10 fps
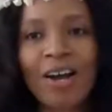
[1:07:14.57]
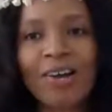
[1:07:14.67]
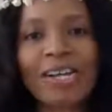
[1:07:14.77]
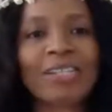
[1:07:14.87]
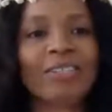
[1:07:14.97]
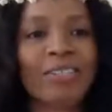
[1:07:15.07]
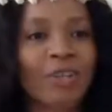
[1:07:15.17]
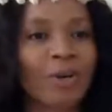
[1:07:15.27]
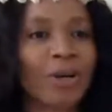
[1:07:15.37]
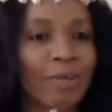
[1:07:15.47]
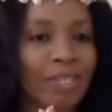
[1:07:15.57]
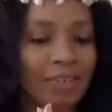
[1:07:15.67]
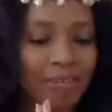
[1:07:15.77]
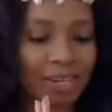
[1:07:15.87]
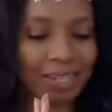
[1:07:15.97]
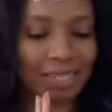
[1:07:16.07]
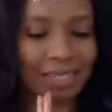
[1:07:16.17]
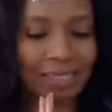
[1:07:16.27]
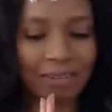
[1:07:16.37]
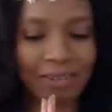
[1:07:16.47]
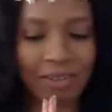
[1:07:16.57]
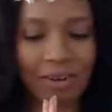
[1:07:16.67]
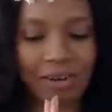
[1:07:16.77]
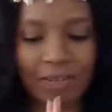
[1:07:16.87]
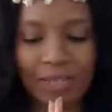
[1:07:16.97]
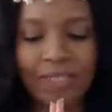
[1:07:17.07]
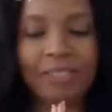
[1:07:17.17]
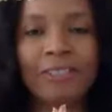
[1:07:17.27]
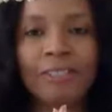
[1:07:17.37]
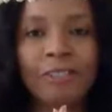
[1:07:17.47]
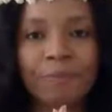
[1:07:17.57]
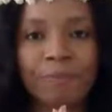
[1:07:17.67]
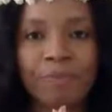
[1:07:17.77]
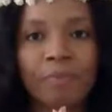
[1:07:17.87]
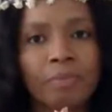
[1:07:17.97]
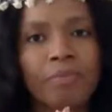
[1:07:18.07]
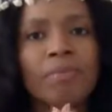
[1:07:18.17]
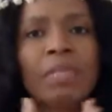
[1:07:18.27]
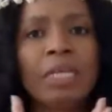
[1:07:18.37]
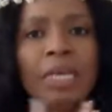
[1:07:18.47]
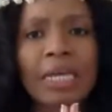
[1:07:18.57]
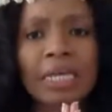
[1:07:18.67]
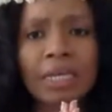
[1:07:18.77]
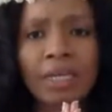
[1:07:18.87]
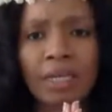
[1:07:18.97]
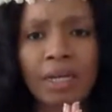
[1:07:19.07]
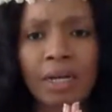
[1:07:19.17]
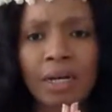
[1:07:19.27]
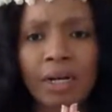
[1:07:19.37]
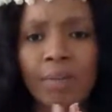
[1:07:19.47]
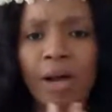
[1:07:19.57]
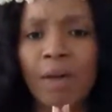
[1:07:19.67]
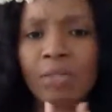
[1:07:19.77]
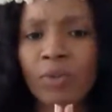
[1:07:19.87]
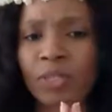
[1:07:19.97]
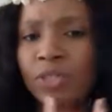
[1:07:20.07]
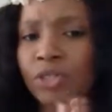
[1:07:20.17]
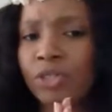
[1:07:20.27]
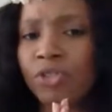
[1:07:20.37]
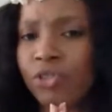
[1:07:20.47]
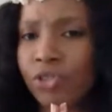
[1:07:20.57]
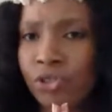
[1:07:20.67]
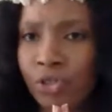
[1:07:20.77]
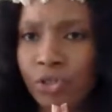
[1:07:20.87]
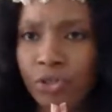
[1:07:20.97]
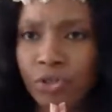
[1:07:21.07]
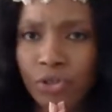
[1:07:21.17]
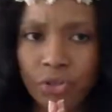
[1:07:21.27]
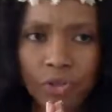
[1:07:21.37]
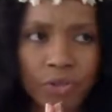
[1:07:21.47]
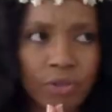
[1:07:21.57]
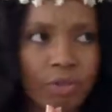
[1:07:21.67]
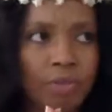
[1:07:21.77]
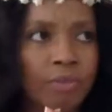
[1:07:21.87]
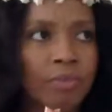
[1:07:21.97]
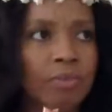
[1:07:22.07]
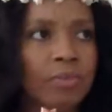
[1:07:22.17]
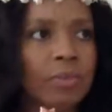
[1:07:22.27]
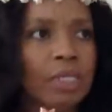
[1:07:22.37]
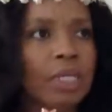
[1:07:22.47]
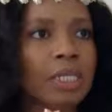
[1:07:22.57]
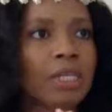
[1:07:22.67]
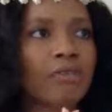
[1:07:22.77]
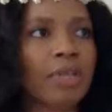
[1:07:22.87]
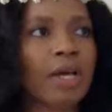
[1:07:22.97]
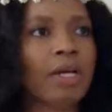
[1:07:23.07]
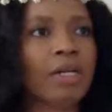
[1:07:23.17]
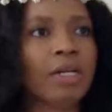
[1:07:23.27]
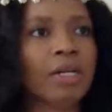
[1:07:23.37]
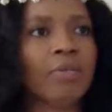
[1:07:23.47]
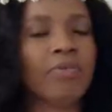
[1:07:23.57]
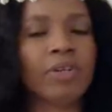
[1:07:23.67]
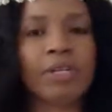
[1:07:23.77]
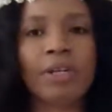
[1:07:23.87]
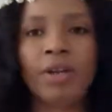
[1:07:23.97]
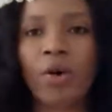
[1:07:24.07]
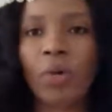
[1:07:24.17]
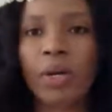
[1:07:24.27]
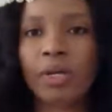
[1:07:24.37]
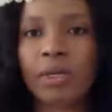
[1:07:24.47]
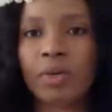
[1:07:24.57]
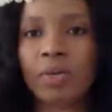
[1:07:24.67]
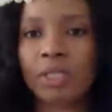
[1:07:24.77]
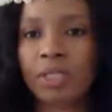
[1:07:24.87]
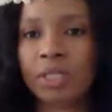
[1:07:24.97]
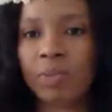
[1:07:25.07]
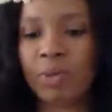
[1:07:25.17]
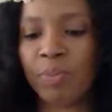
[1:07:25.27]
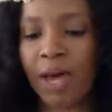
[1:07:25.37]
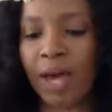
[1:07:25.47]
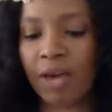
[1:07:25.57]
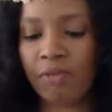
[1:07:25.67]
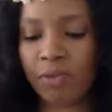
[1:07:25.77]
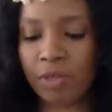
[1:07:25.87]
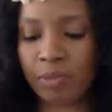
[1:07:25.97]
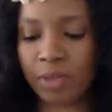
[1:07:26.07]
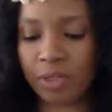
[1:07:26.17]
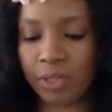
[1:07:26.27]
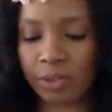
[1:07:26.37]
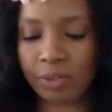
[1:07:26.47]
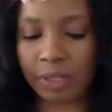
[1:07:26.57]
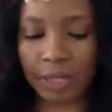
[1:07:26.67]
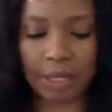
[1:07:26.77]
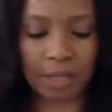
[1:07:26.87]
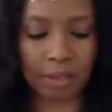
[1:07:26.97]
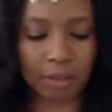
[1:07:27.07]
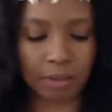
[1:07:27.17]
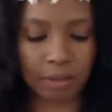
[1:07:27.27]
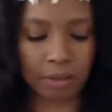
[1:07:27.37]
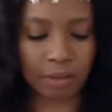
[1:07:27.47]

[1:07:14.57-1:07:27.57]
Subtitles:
All right. So I believe that is our message. Any comments, questions, concerns? And then if not, if there are any quick questions that people have for themselves, I can